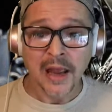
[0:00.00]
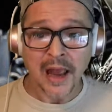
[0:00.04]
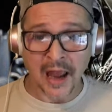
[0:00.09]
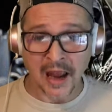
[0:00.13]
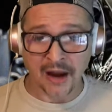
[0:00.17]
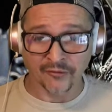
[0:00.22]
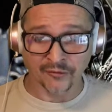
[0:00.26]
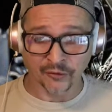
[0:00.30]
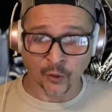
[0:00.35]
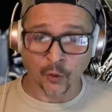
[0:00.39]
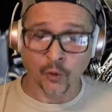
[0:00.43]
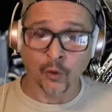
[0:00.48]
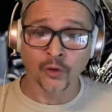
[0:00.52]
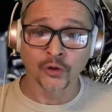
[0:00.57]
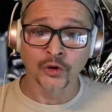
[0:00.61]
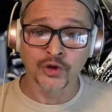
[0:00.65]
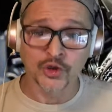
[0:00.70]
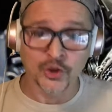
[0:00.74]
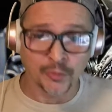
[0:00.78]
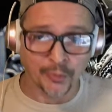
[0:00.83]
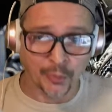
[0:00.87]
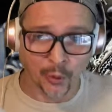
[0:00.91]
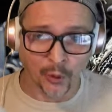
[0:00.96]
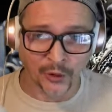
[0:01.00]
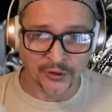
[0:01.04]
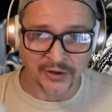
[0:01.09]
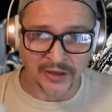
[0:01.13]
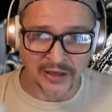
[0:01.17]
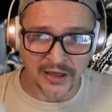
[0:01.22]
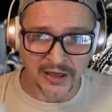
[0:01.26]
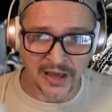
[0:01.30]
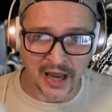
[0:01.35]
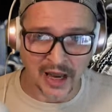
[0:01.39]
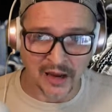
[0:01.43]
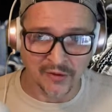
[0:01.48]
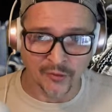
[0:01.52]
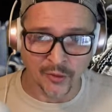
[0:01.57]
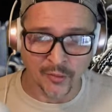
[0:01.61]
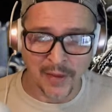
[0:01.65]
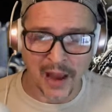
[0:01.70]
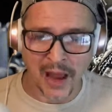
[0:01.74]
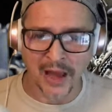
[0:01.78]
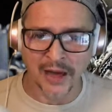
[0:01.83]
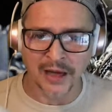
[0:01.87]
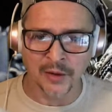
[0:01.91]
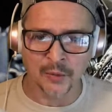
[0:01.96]
after all the support that he gave
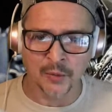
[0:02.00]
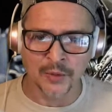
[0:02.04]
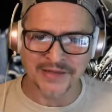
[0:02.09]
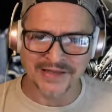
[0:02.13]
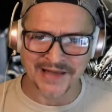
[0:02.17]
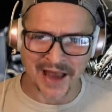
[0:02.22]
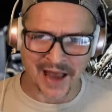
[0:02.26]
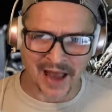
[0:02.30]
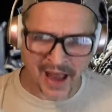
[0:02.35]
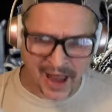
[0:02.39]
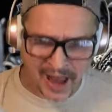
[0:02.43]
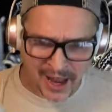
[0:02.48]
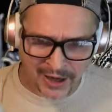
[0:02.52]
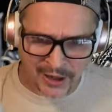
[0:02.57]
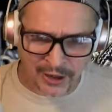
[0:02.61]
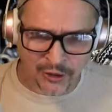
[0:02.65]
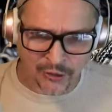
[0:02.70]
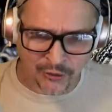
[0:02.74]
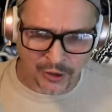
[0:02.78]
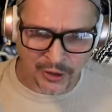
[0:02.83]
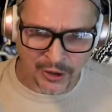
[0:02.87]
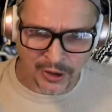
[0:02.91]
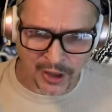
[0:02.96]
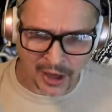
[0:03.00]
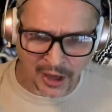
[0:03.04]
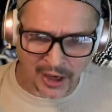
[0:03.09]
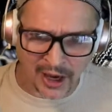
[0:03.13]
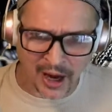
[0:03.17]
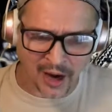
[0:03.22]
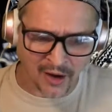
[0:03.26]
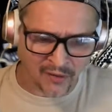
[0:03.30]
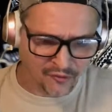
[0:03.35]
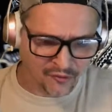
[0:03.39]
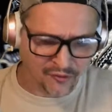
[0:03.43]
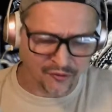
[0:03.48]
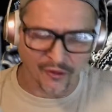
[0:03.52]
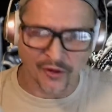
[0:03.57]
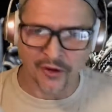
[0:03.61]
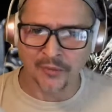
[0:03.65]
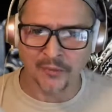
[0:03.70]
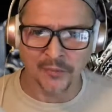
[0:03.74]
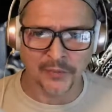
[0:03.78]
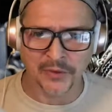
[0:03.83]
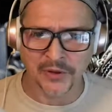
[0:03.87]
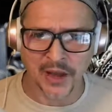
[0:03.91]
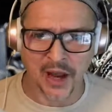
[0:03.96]
him, and he was angry and got in front
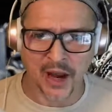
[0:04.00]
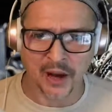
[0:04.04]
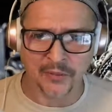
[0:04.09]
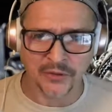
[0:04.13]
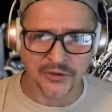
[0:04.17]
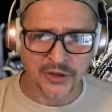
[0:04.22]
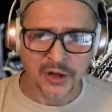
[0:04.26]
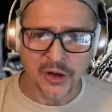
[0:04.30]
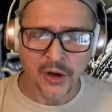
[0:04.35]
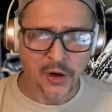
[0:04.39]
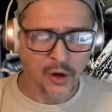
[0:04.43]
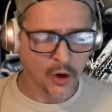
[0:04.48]
of cameras.